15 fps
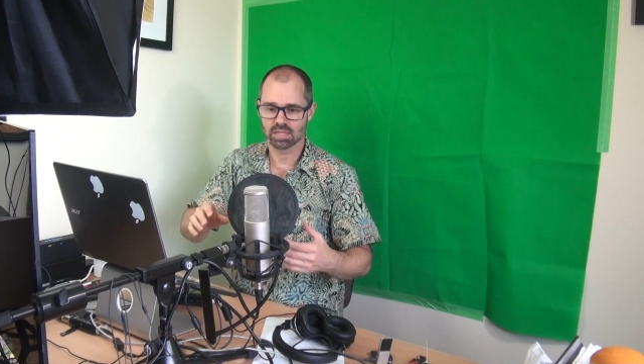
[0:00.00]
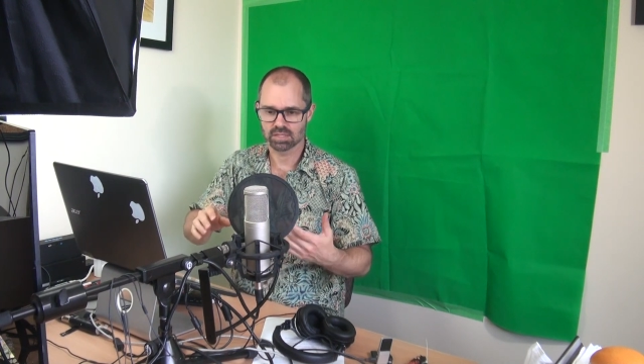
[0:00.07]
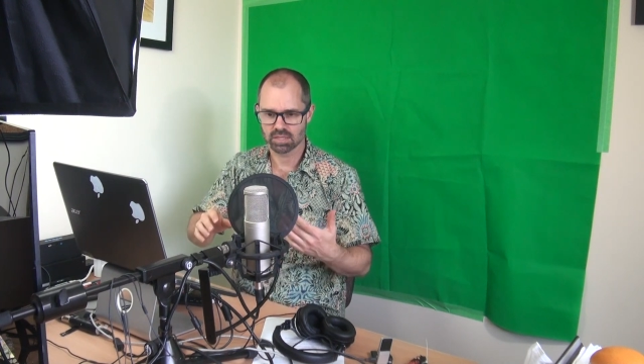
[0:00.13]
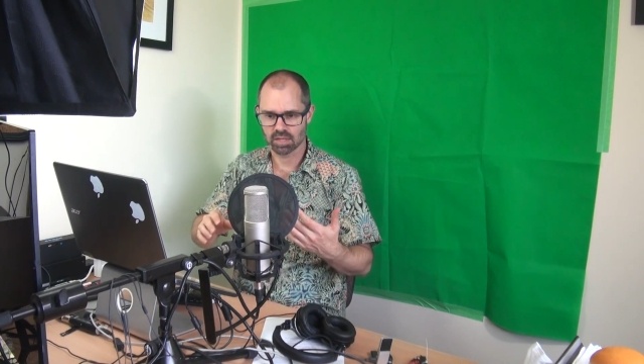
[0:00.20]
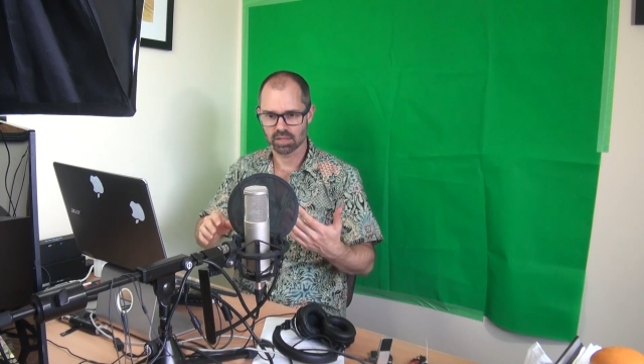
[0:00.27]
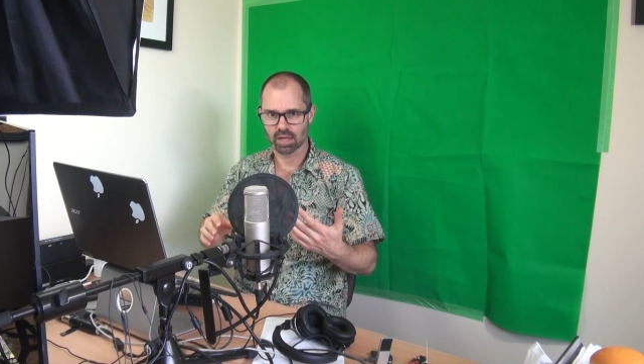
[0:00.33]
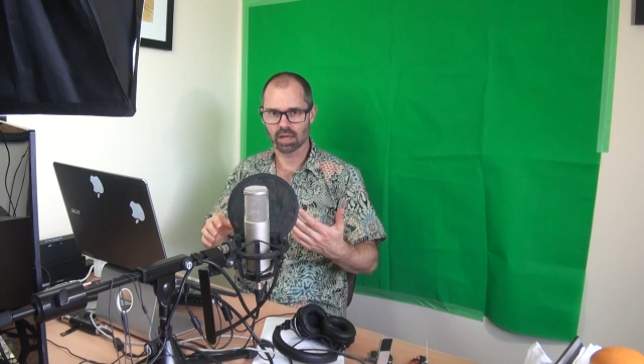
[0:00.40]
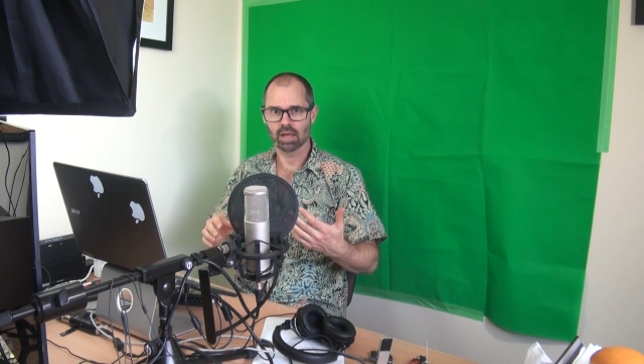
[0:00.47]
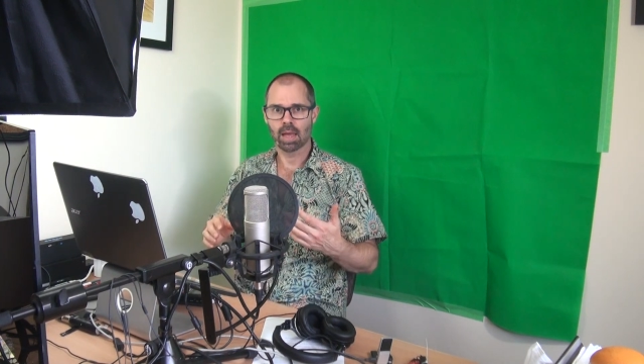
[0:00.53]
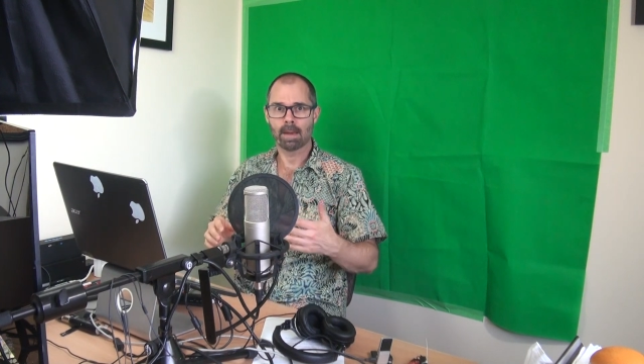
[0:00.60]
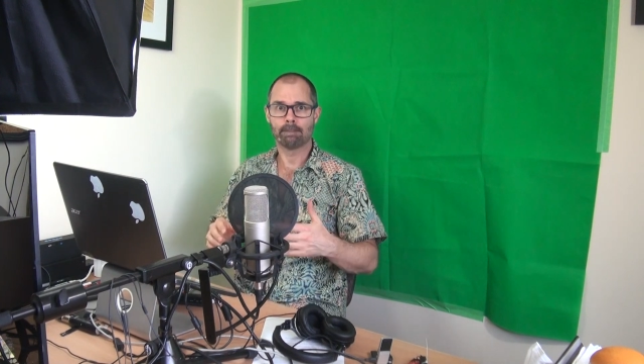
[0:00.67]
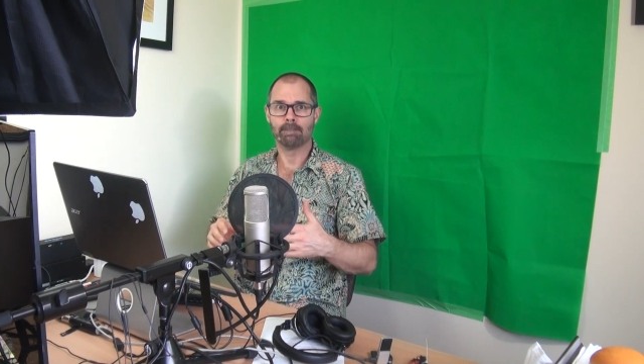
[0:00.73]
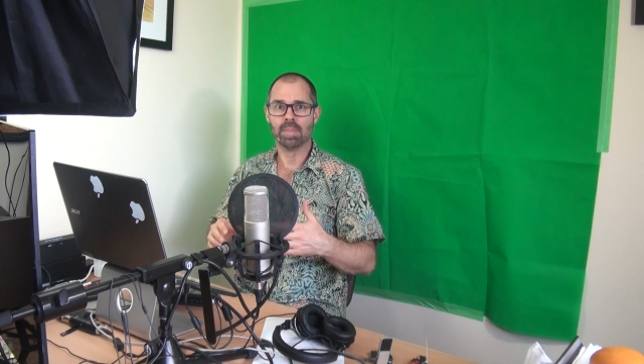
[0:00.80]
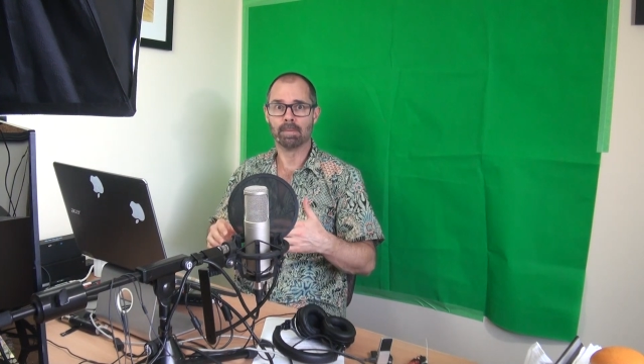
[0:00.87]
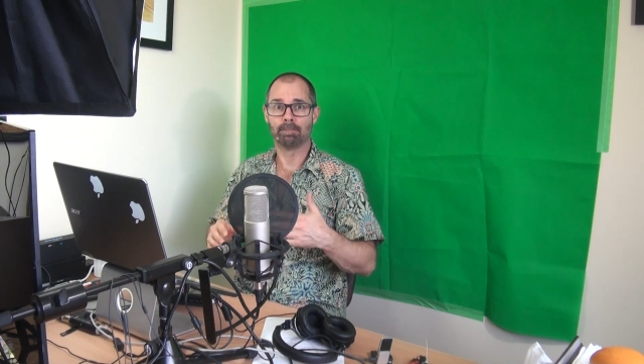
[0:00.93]
These are the,
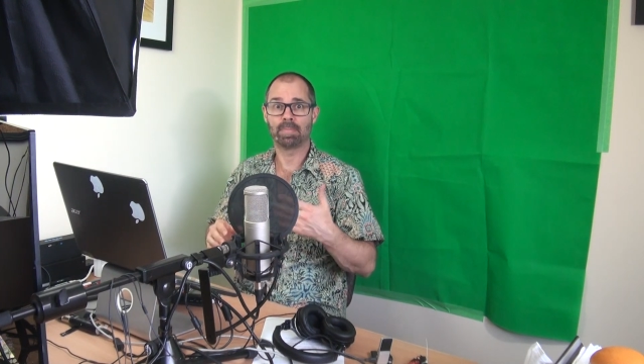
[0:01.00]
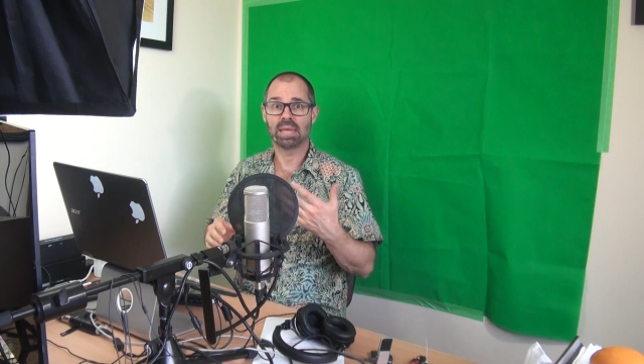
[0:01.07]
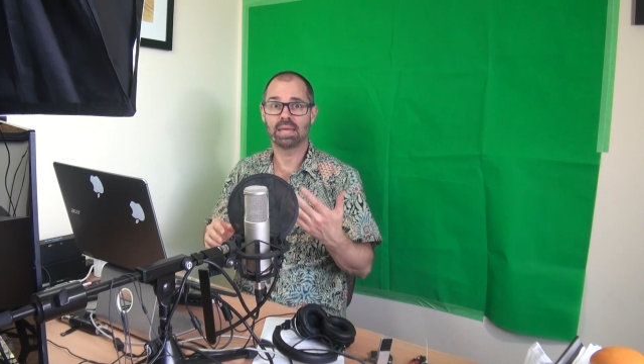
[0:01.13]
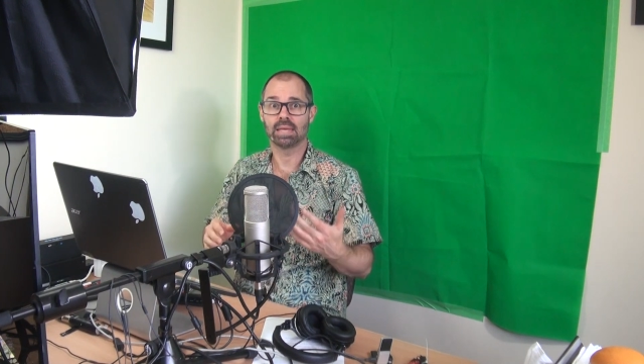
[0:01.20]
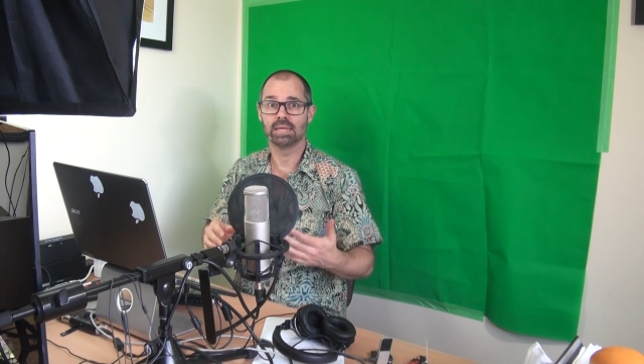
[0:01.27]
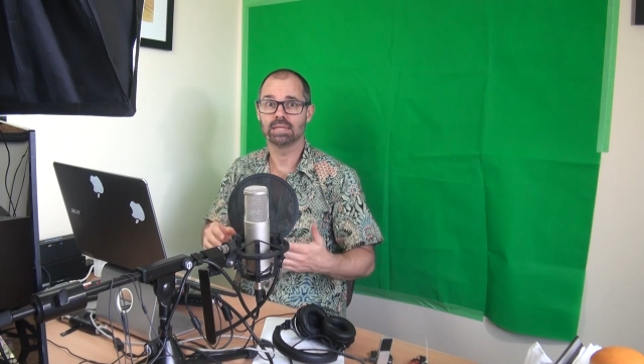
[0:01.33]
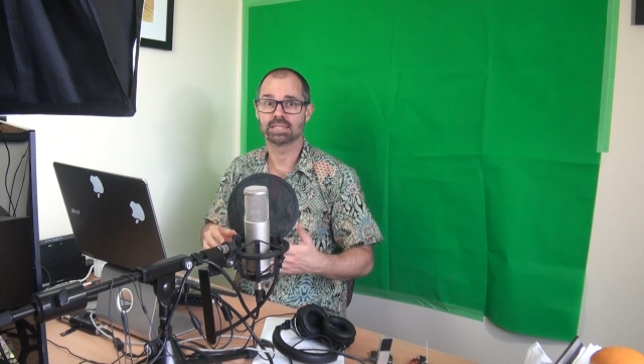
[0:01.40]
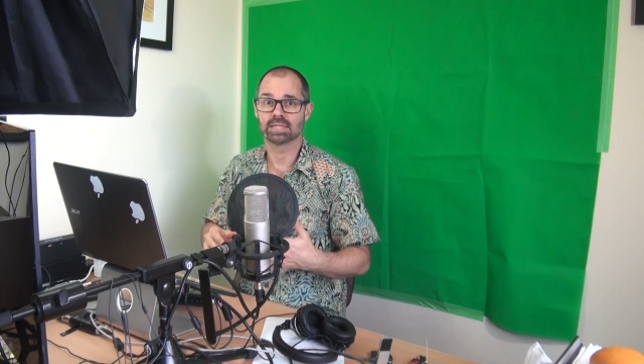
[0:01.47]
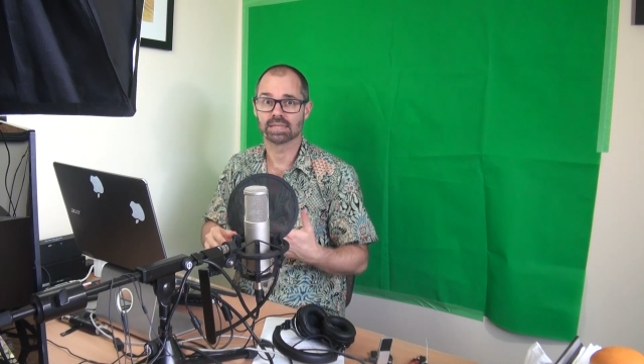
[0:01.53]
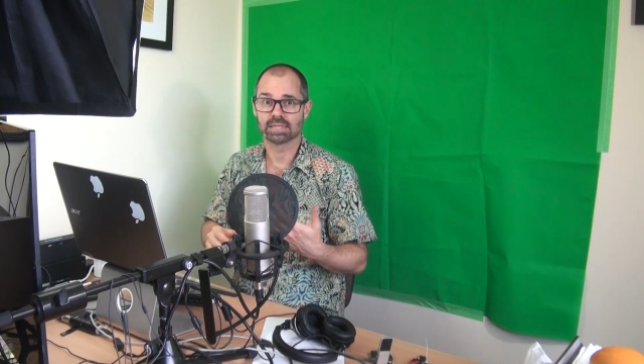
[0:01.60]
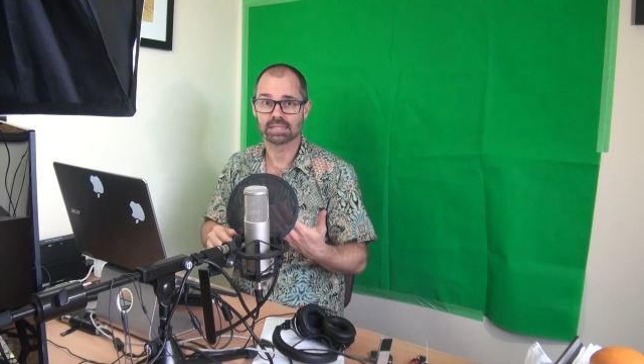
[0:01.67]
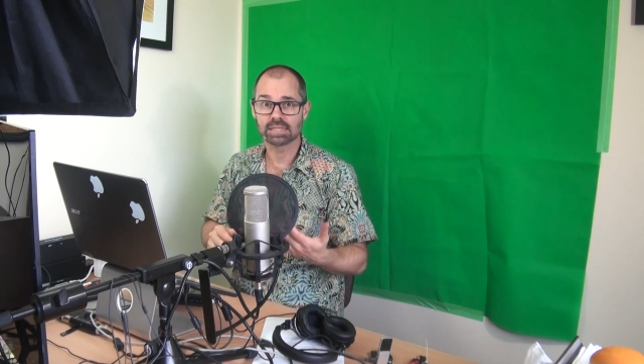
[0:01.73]
the P's and the